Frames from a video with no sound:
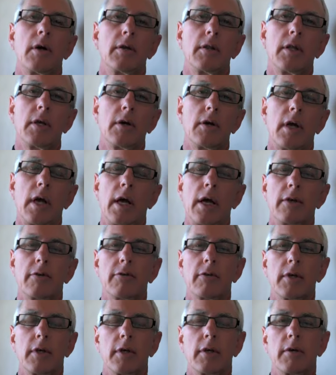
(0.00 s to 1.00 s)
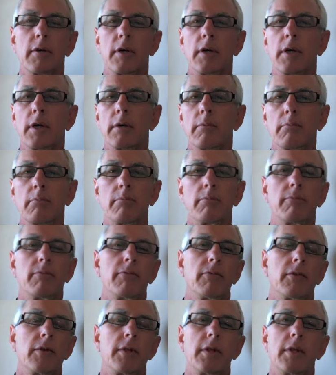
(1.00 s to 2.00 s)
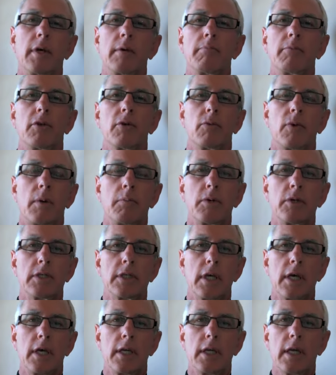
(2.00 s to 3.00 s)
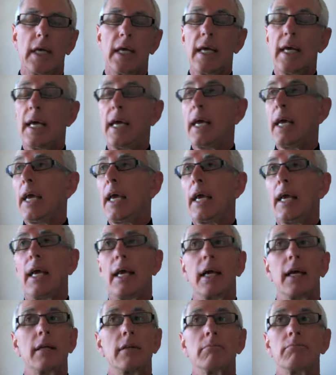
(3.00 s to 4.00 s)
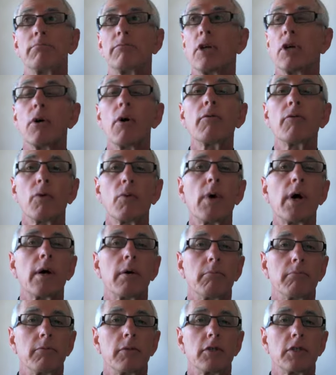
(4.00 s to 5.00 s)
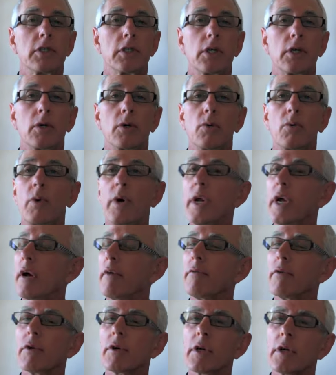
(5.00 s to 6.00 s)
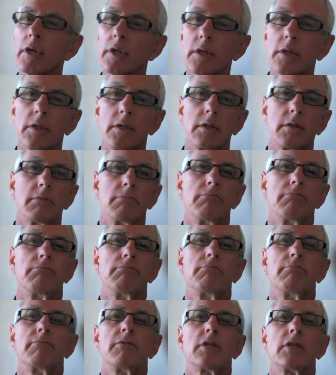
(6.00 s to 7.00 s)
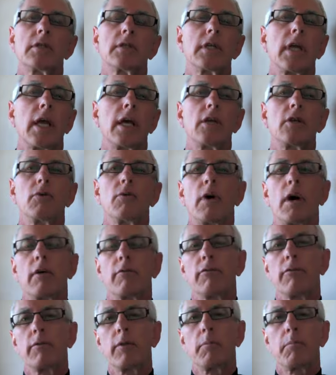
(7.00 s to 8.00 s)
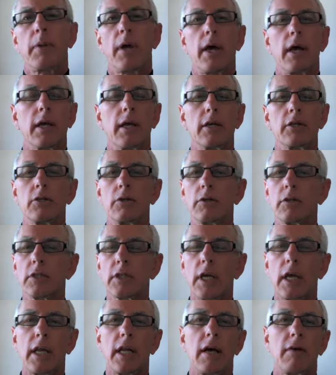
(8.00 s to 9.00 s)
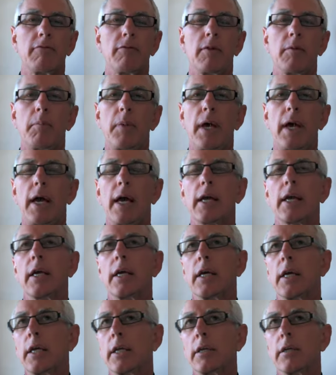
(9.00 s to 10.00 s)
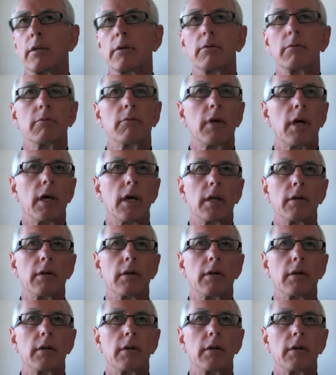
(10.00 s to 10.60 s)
they're asking them to represent. And they're overwhelmed. So whatever can stand you out from the pack, get you to stand out from the pack and